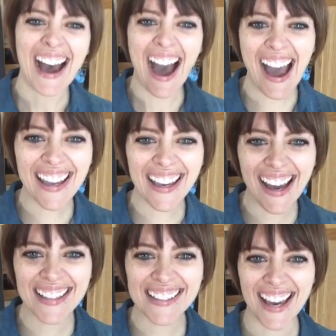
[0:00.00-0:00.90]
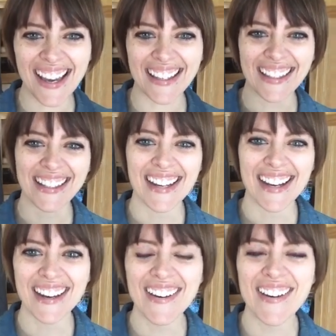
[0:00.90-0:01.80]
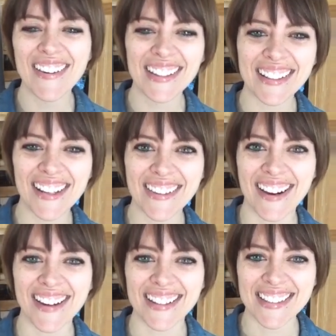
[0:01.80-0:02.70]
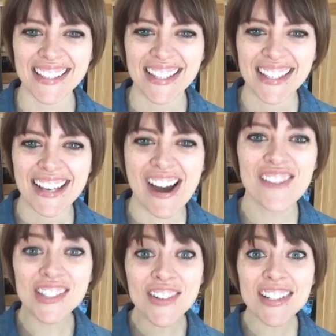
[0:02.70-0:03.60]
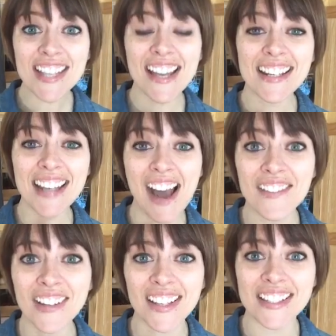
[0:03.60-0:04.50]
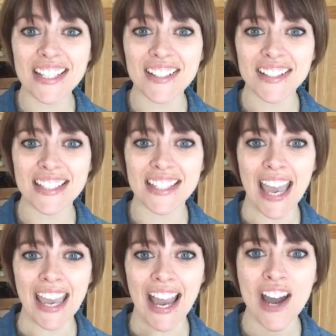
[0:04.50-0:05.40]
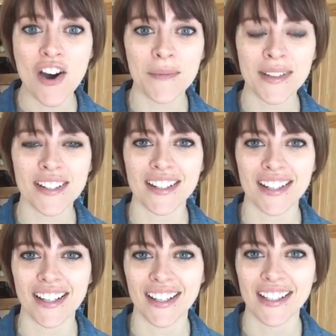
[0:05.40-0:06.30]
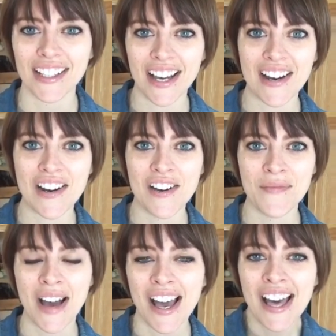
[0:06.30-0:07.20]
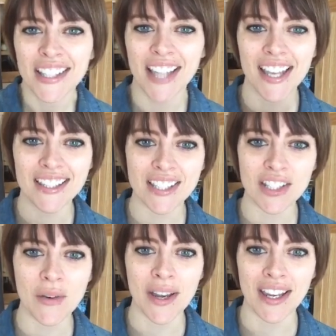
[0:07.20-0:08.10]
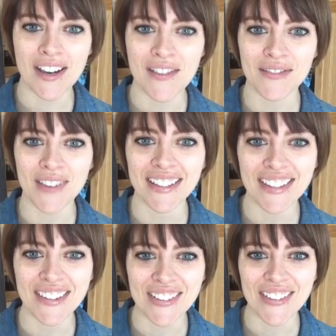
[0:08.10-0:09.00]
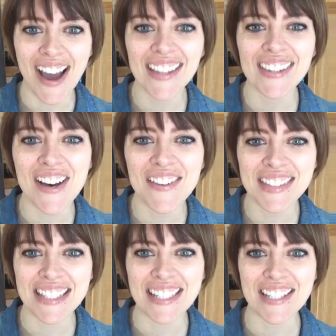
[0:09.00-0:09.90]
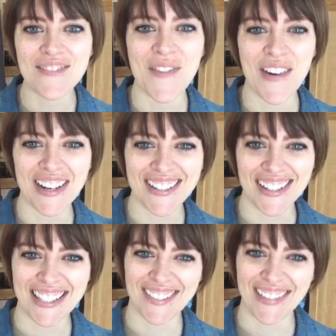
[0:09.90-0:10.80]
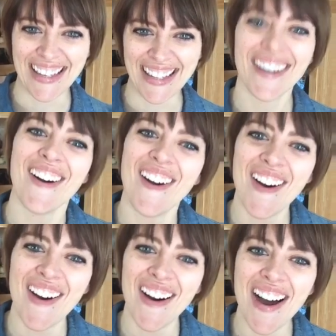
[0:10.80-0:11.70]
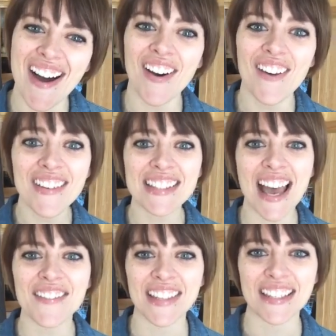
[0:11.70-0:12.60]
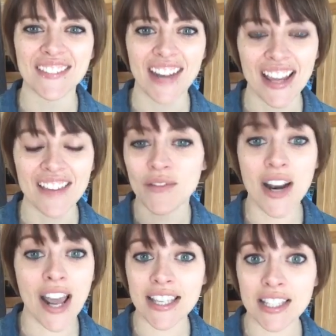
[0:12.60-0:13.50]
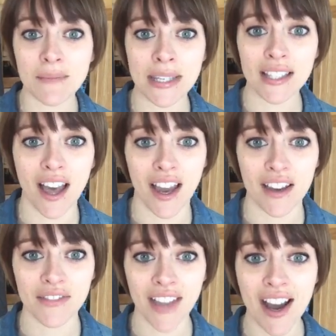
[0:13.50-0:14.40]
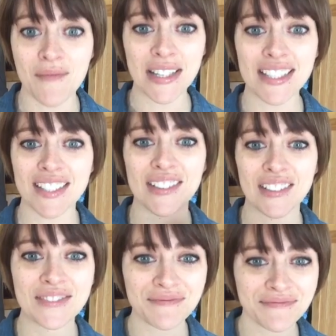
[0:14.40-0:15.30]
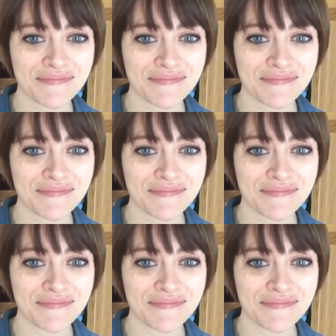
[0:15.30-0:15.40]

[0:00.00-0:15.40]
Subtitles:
guys. Hi. Oh, look at all the hearts. I'm so excited to have you guys here today. I hope that you're gonna like this quick run through. I love seeing you more, trust me. Aw, I'm always happy when I get to be live. Yeah, me too.